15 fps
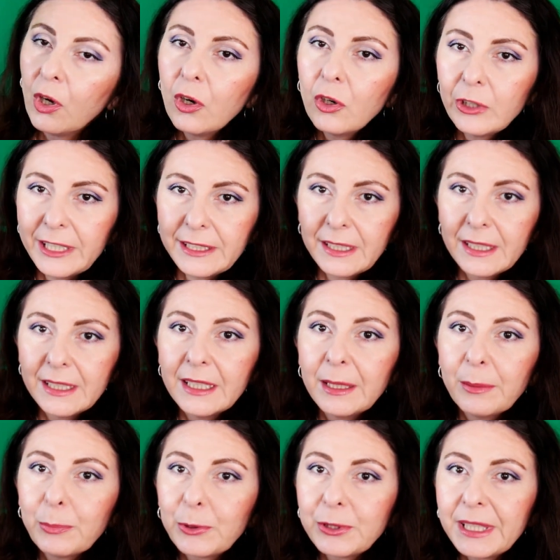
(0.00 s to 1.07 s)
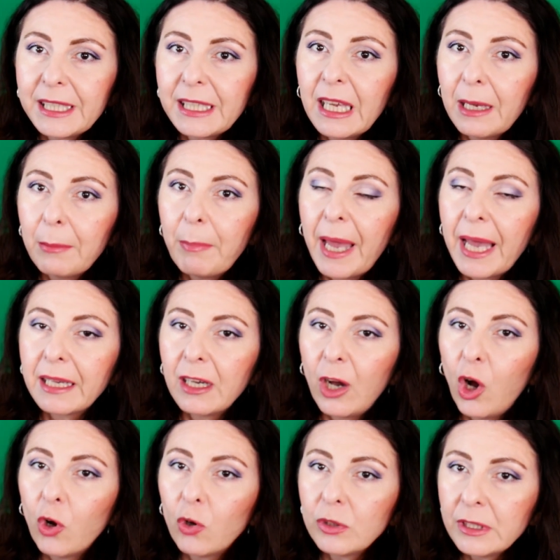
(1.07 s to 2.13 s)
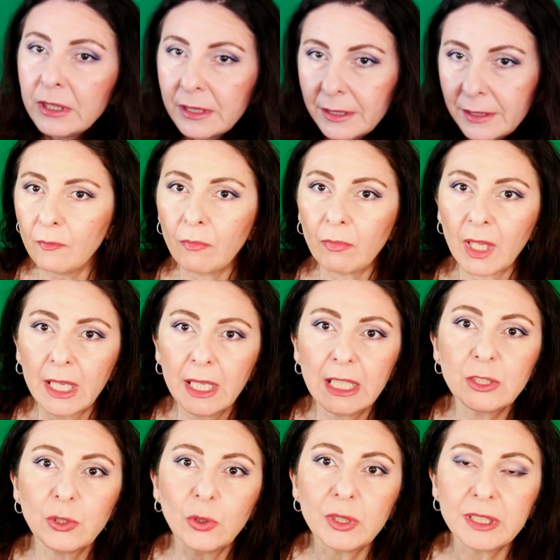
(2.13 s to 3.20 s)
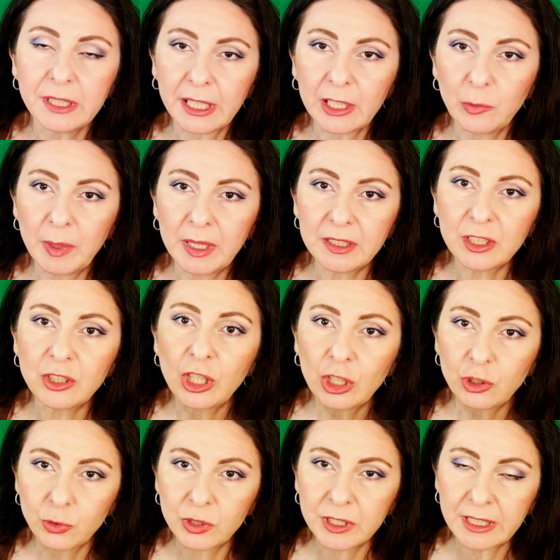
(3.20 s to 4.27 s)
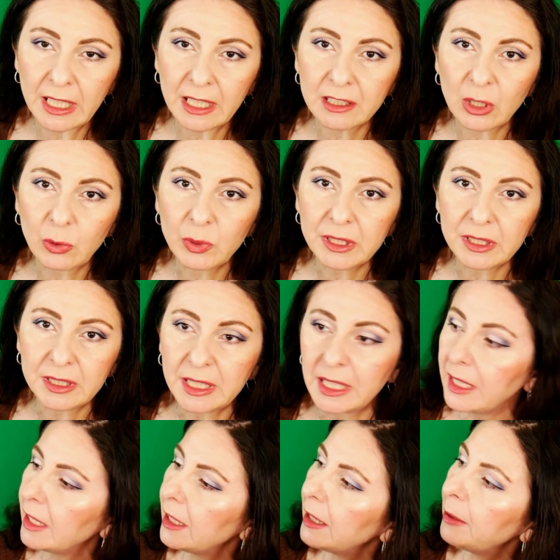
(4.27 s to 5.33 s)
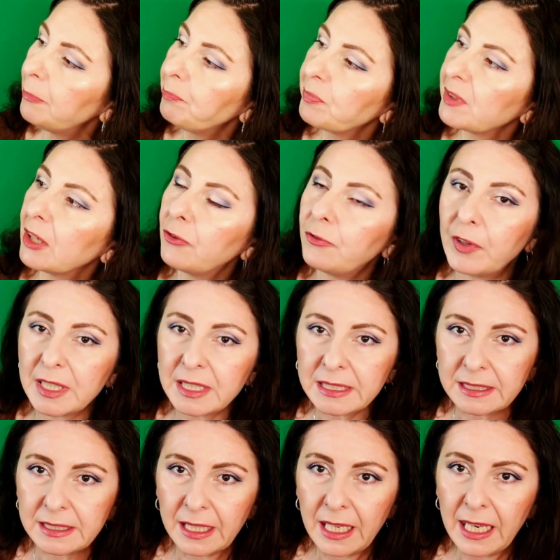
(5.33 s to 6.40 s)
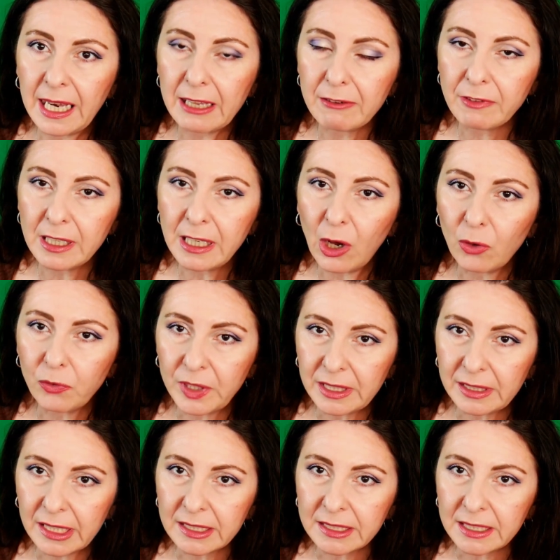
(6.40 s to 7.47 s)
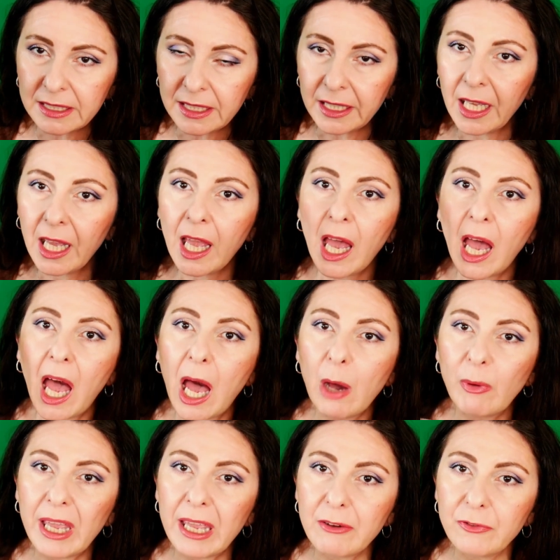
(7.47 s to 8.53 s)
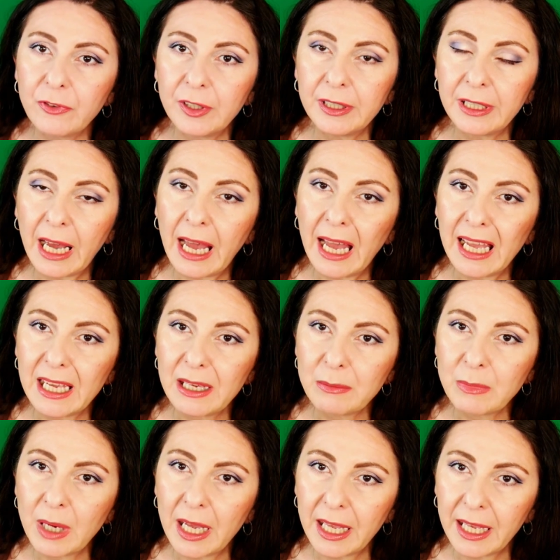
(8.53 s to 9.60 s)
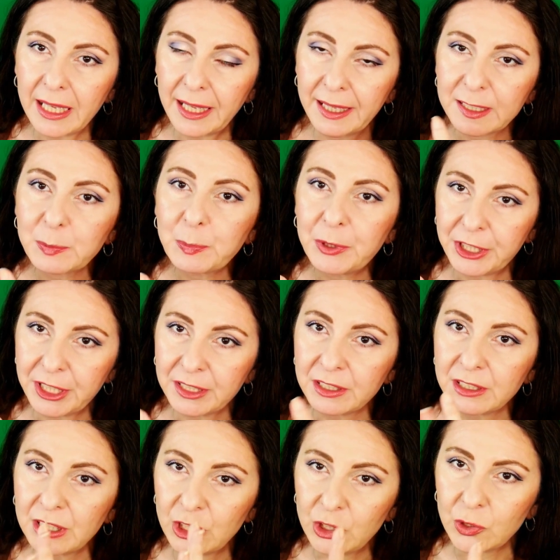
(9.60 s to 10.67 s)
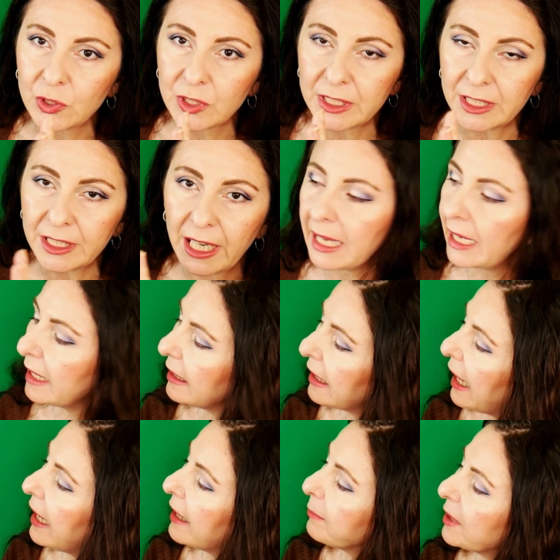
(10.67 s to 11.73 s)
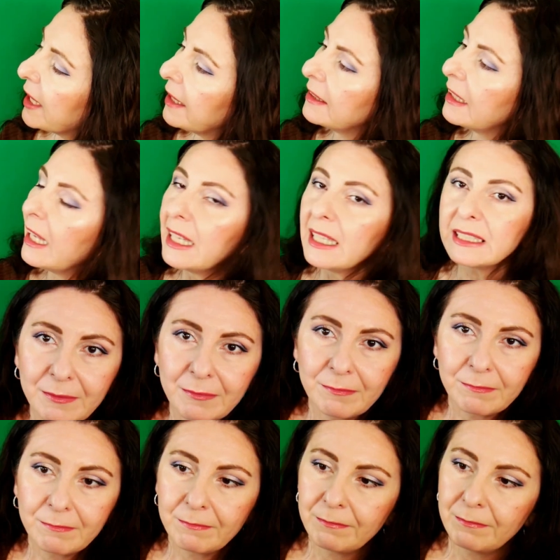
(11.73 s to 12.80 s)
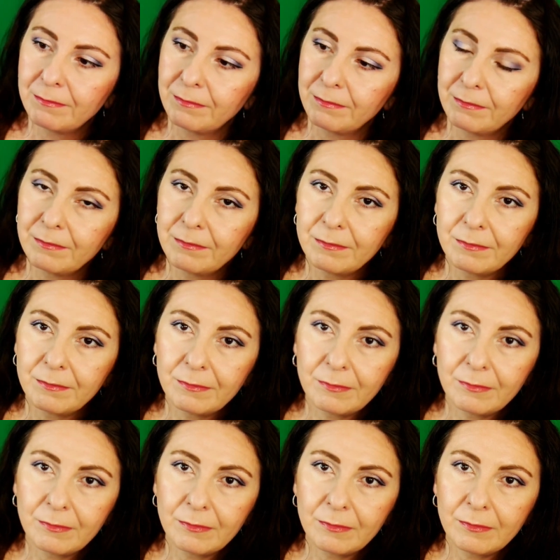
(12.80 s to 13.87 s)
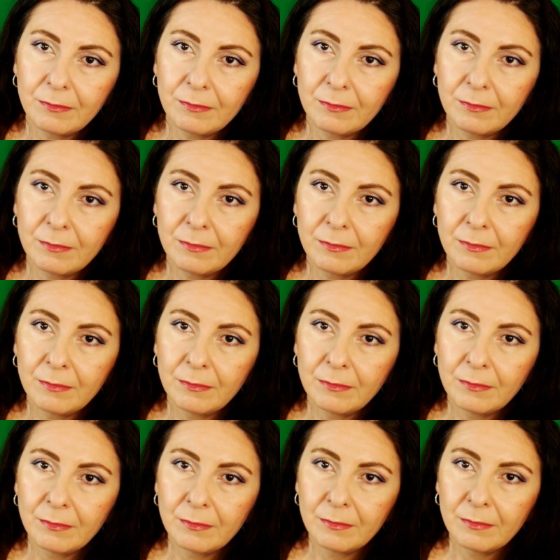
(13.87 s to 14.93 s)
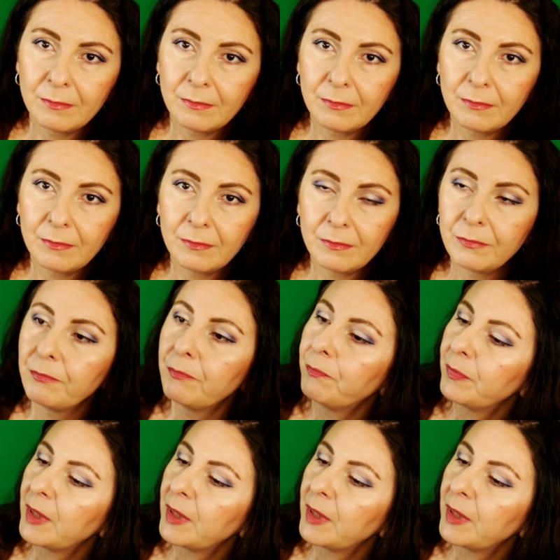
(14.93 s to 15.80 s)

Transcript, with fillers: All right, putting back on. It's always recommended to start with the first level of intensity. However, I'm an experienced user and I can safely go to the intensity level 3.